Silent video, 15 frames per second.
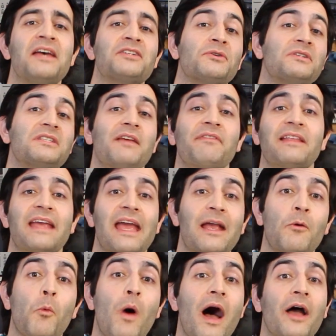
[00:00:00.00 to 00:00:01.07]
So it's definitely
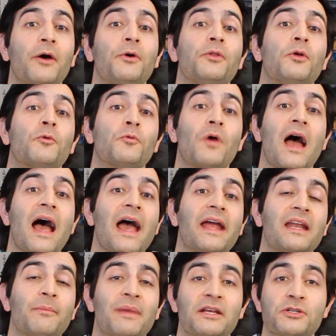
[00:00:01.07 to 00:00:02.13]
a wild
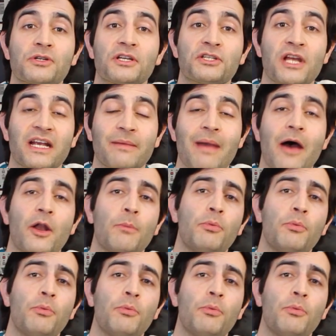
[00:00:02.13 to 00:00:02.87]
ride. And make sure to check him out.